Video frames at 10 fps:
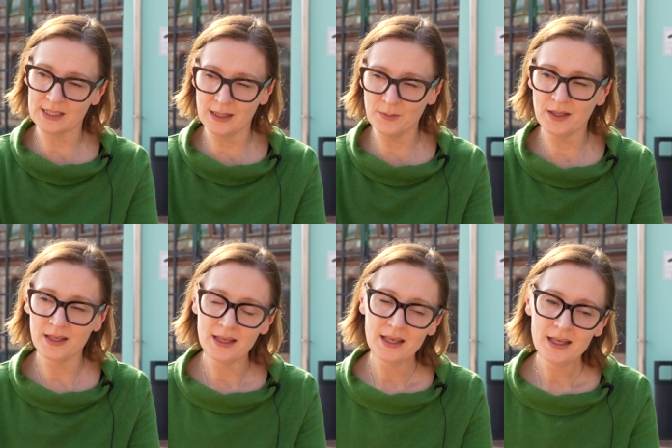team
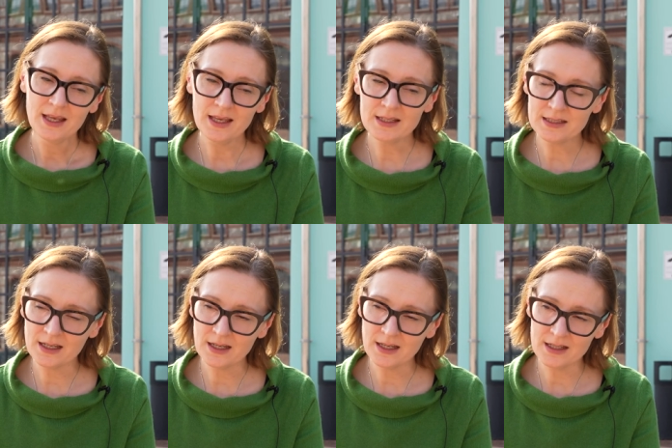is
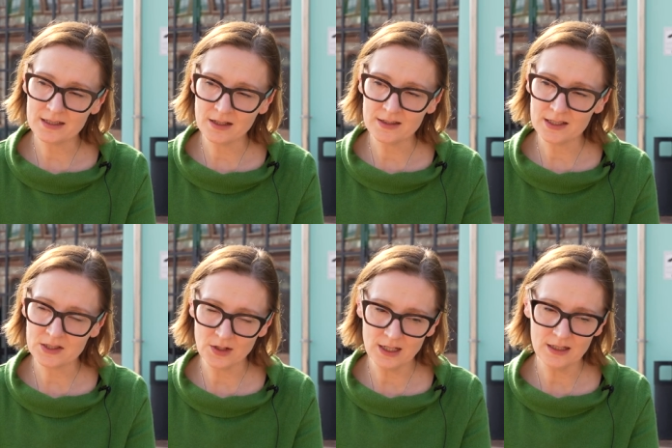on the
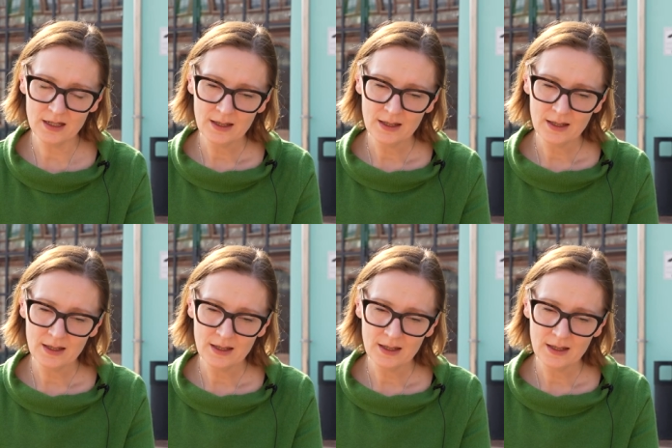screen.